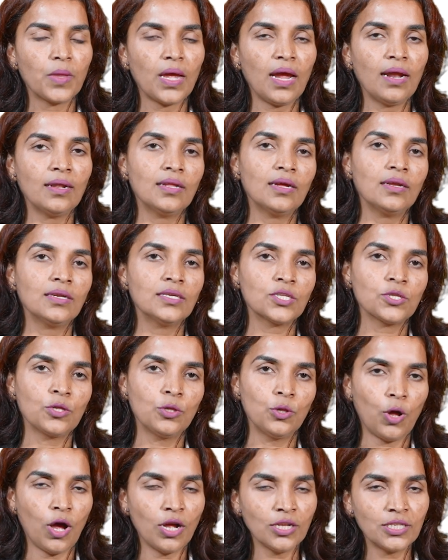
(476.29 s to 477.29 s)
and there is
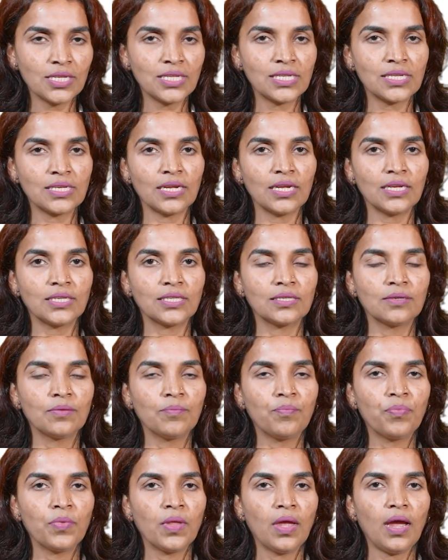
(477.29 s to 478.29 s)
logistics
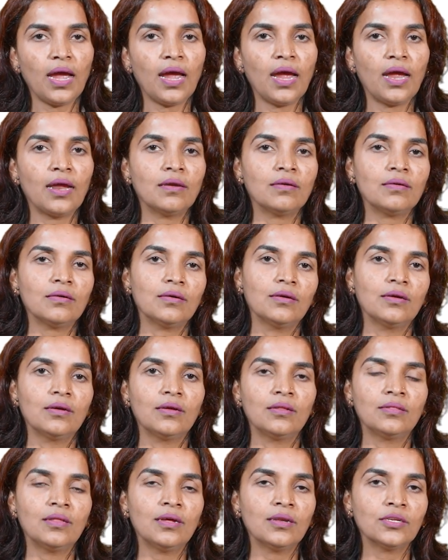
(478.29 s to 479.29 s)
and
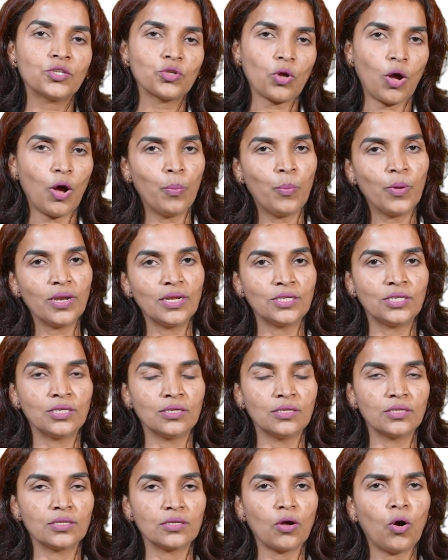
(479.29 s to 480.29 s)
there is operations.